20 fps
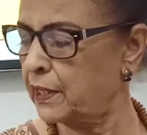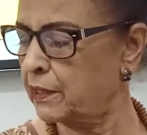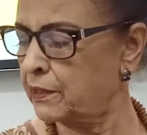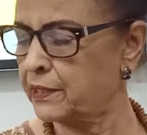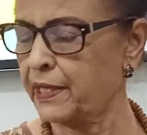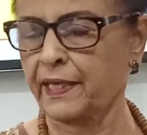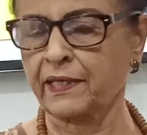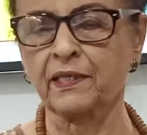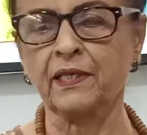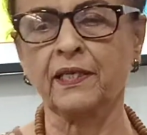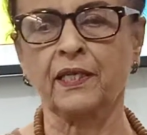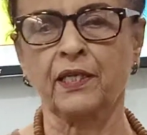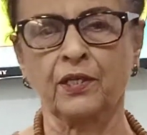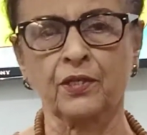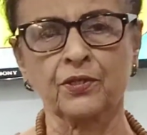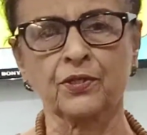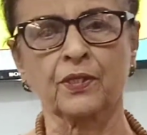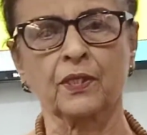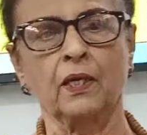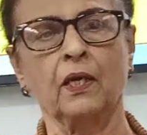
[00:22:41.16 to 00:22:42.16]

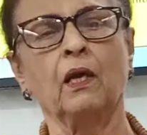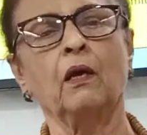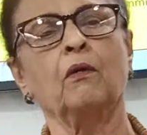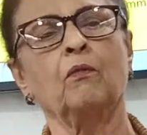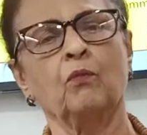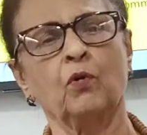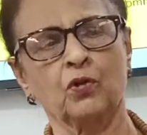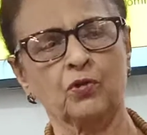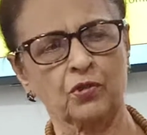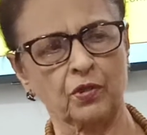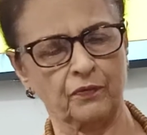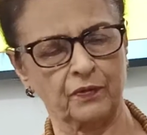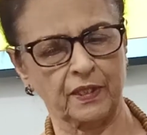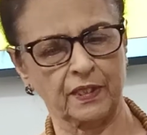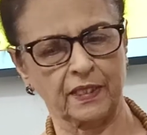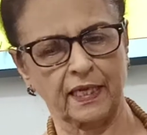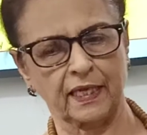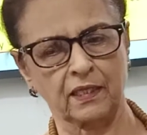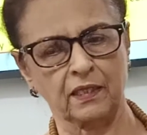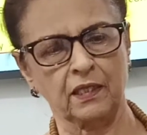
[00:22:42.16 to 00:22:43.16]
techniques, most of the
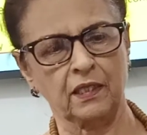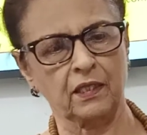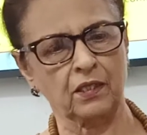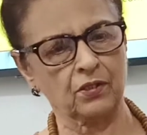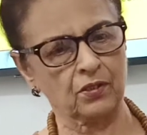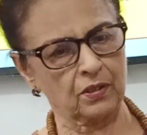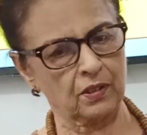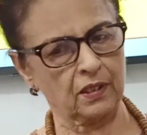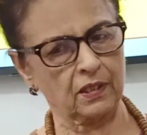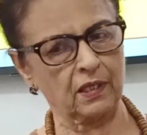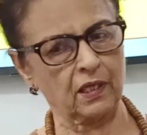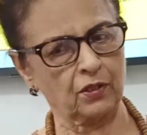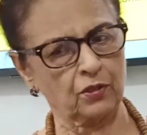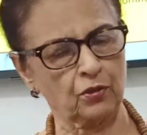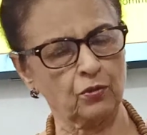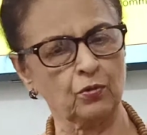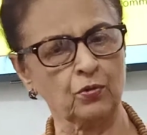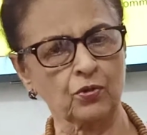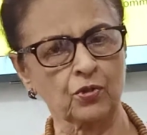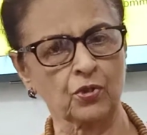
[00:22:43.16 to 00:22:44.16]
techniques that are
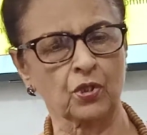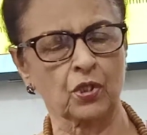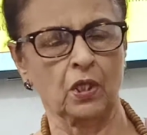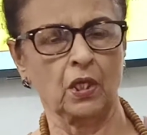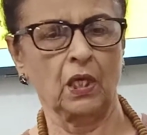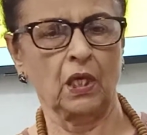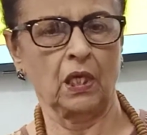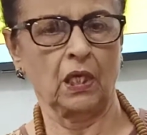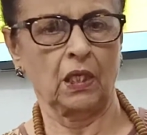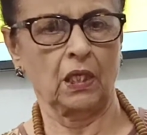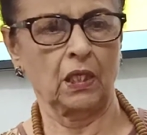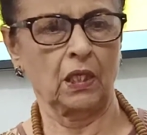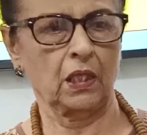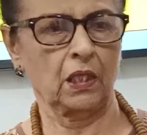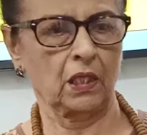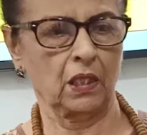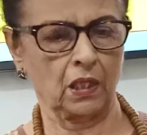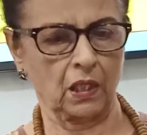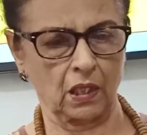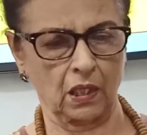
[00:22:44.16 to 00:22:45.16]
used
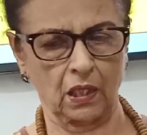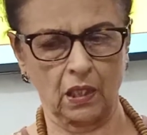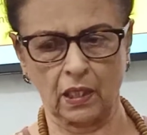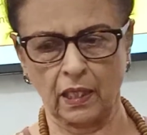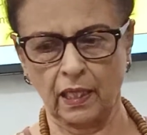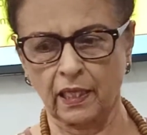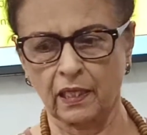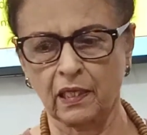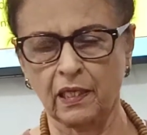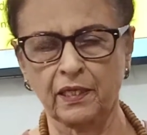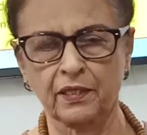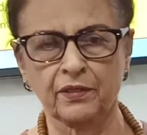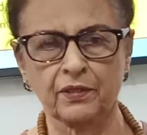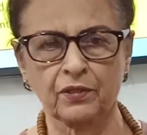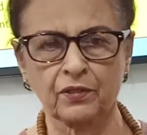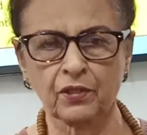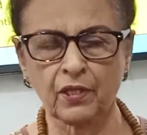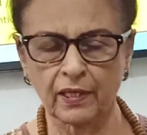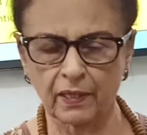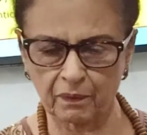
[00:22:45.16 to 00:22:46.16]
in
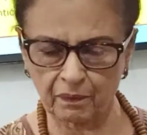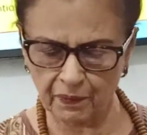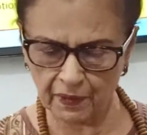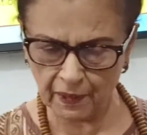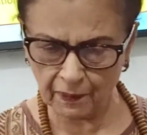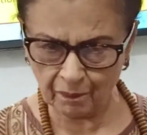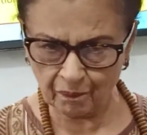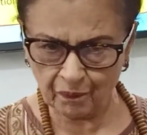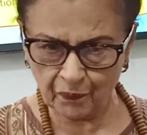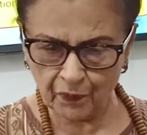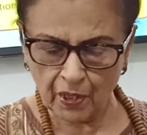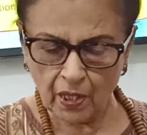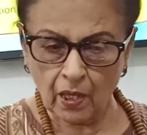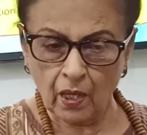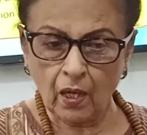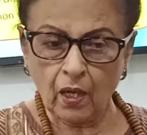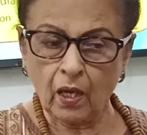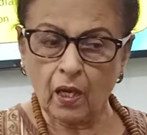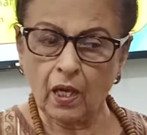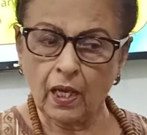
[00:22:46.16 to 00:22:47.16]
Adlerian therapy,
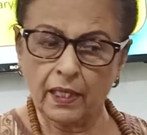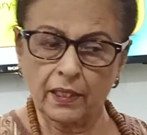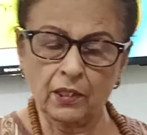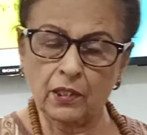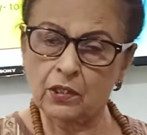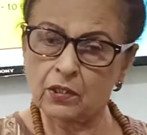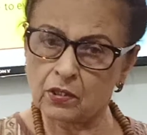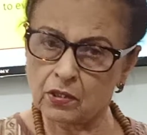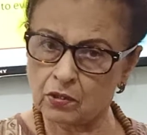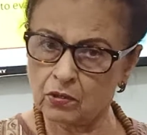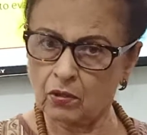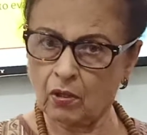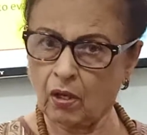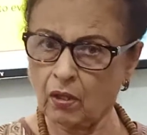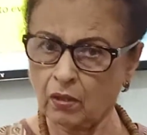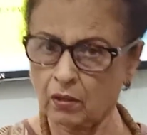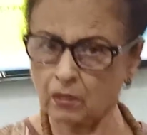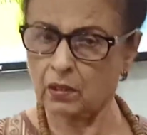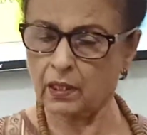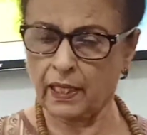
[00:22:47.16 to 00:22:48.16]
and it's
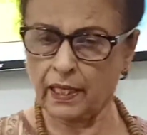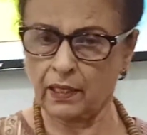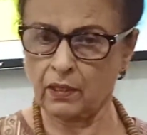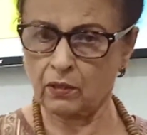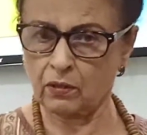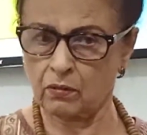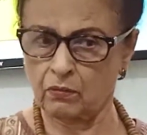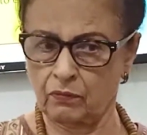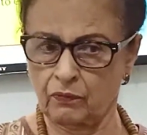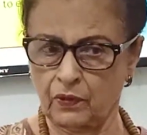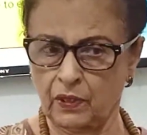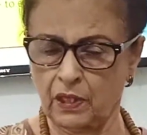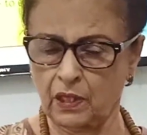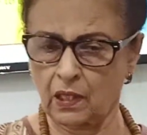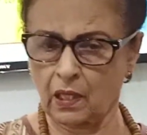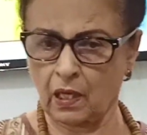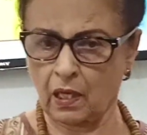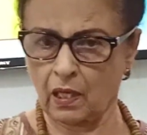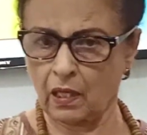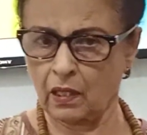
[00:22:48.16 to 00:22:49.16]
not that
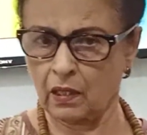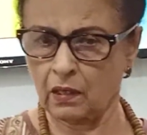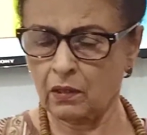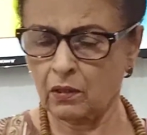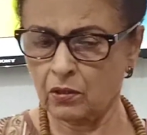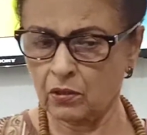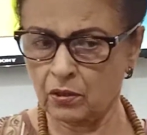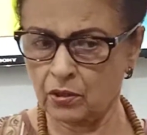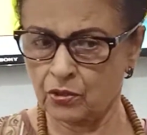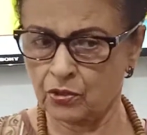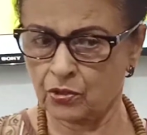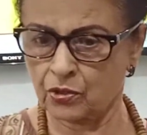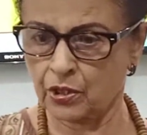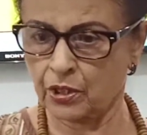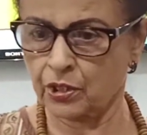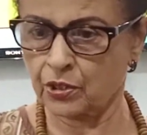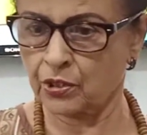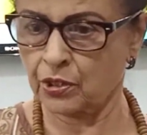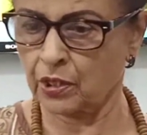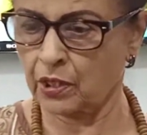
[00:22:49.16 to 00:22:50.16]
we are
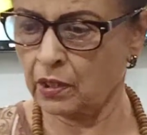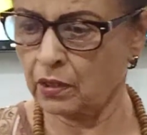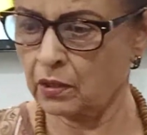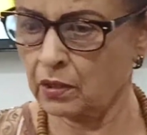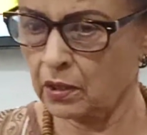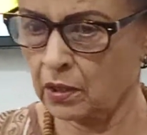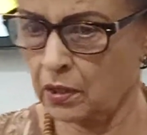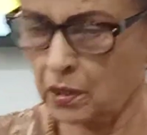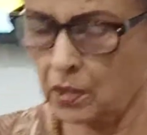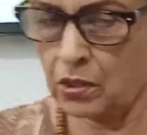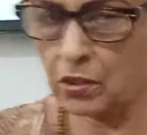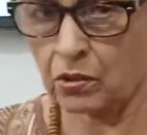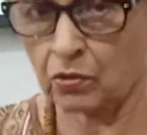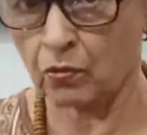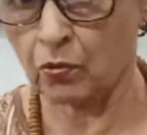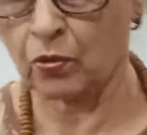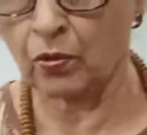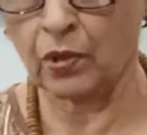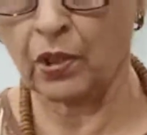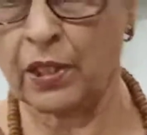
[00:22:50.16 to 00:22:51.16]
restricting these
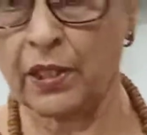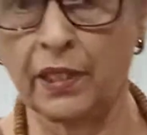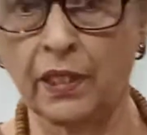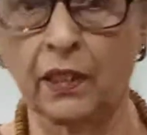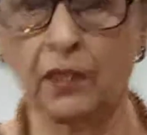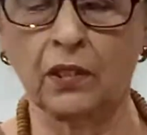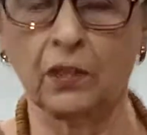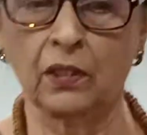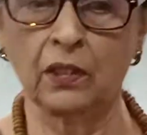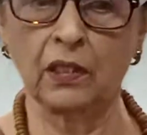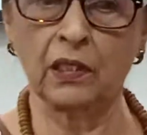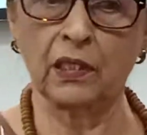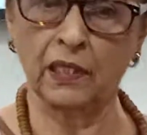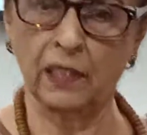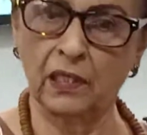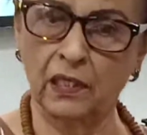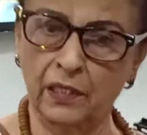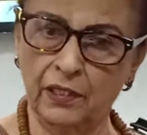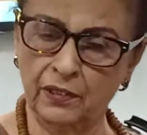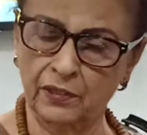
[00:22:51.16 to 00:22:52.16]
only in the
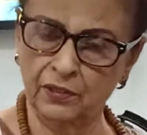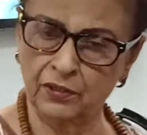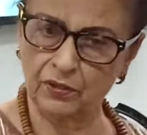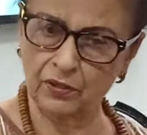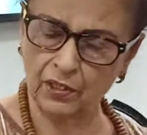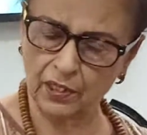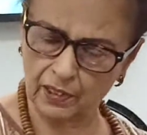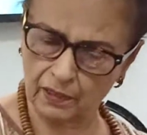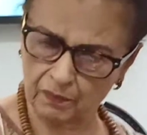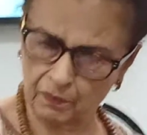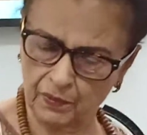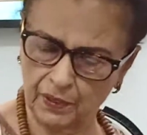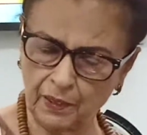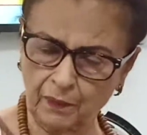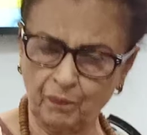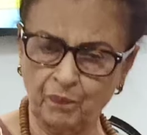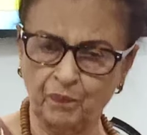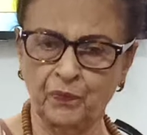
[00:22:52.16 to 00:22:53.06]
Adlerian therapy.